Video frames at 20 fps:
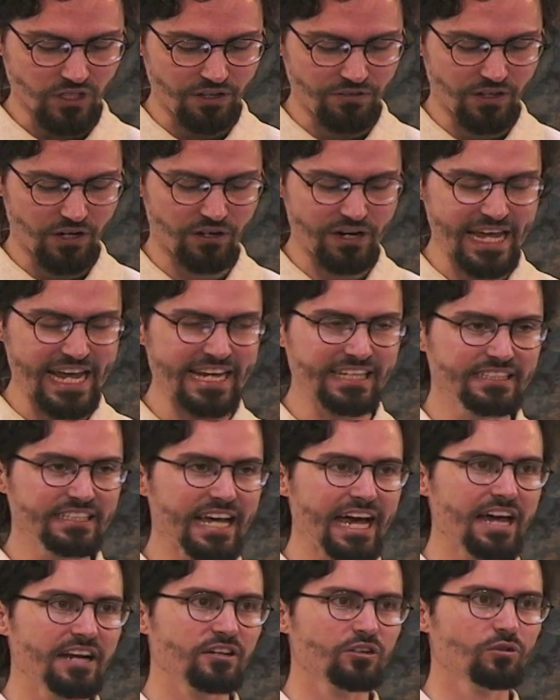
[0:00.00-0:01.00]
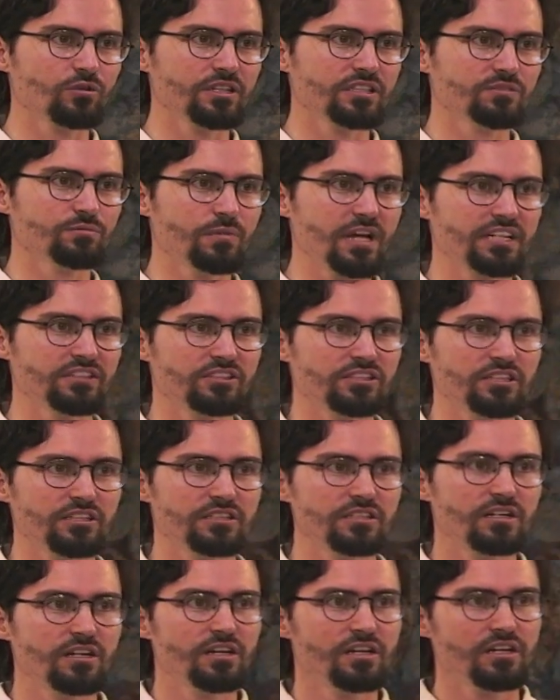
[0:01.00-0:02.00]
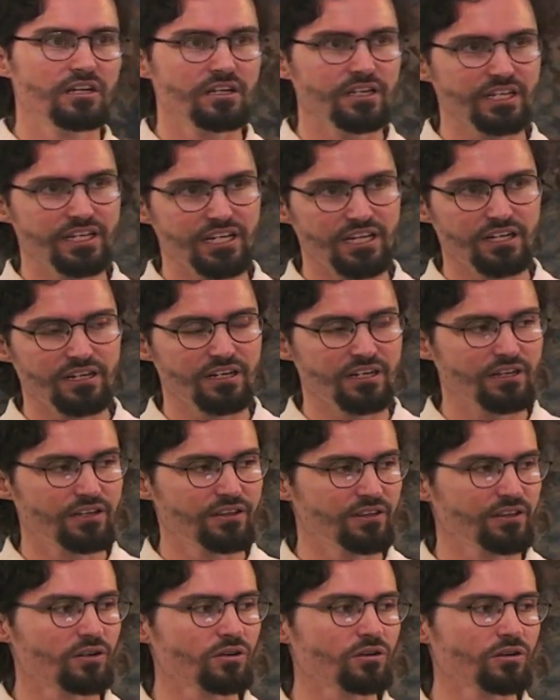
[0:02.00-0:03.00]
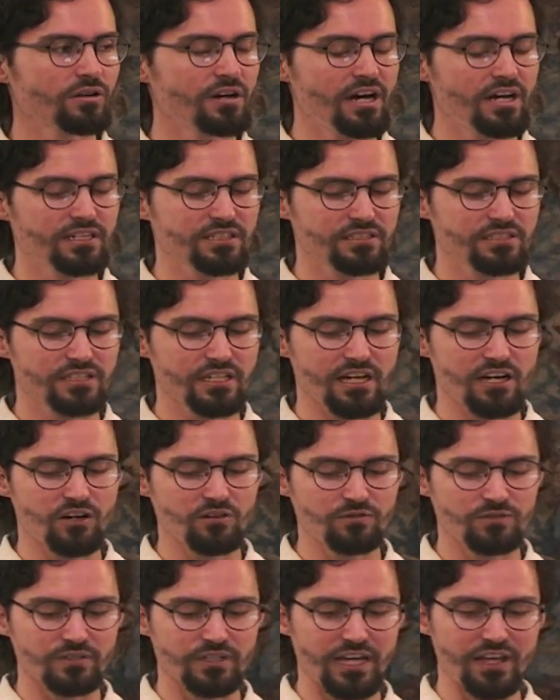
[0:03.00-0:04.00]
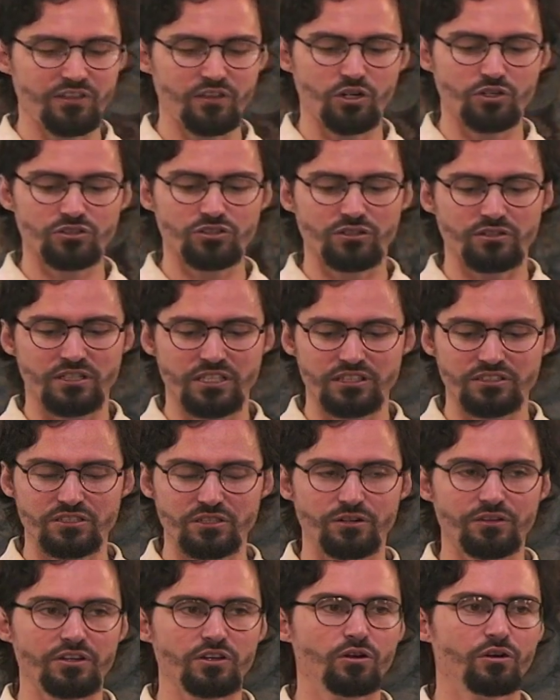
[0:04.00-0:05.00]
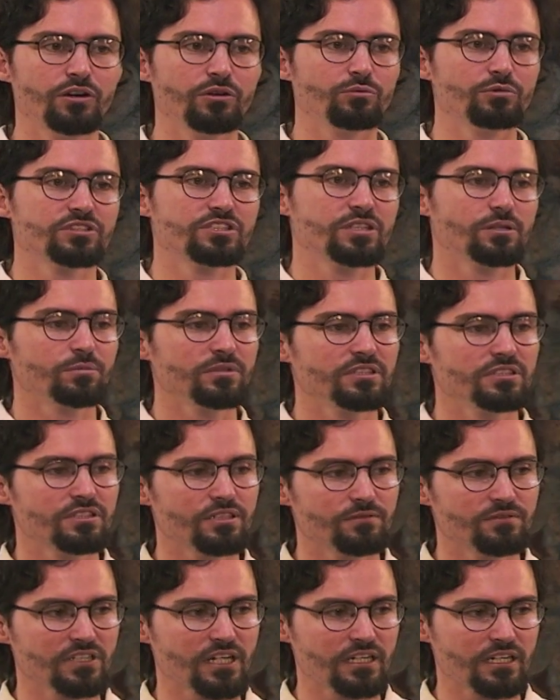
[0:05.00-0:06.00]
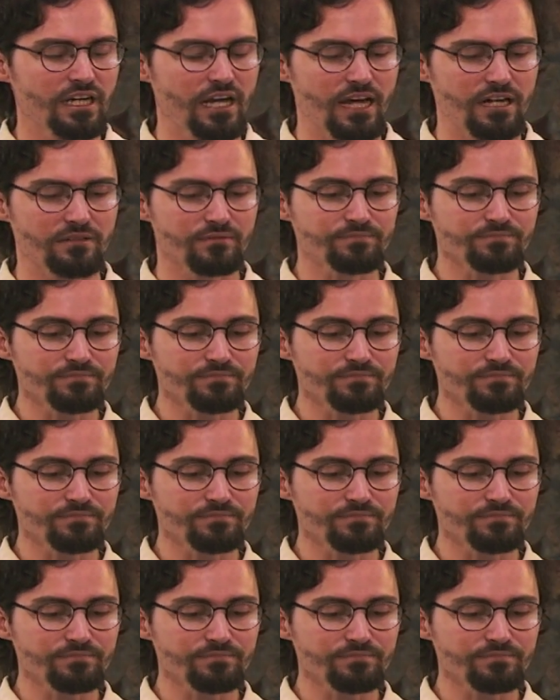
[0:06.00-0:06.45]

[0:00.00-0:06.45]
there are eight categories mentioned in the Quran itself, and those are considered the only recipients of zakat.